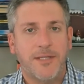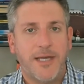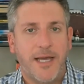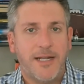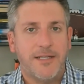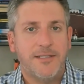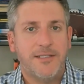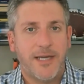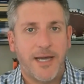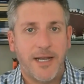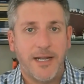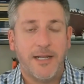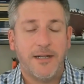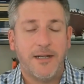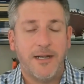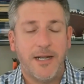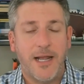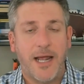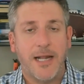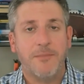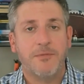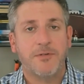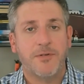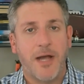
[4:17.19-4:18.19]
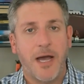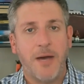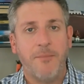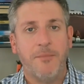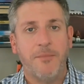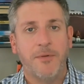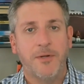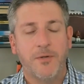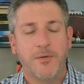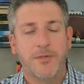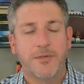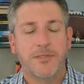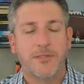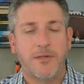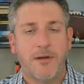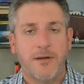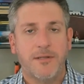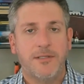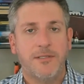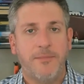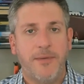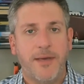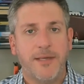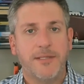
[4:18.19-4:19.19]
They had a tight end in Adam Trautman who was starting to
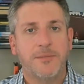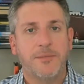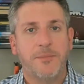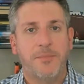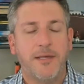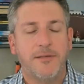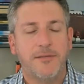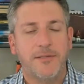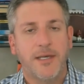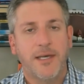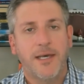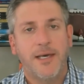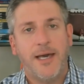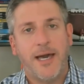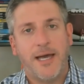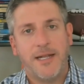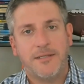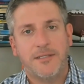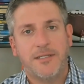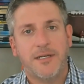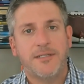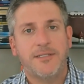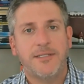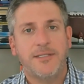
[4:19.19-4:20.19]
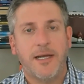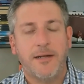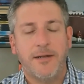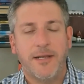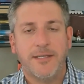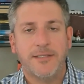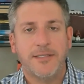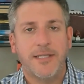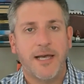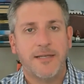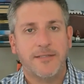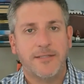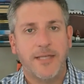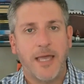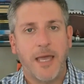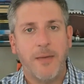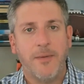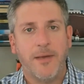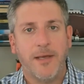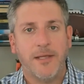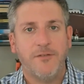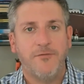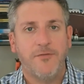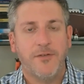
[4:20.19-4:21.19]
make some plays, had a touchdown his last game
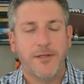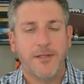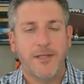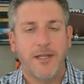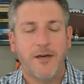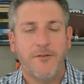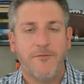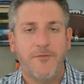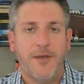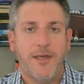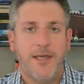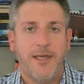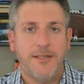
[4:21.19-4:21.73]
against Philadelphia.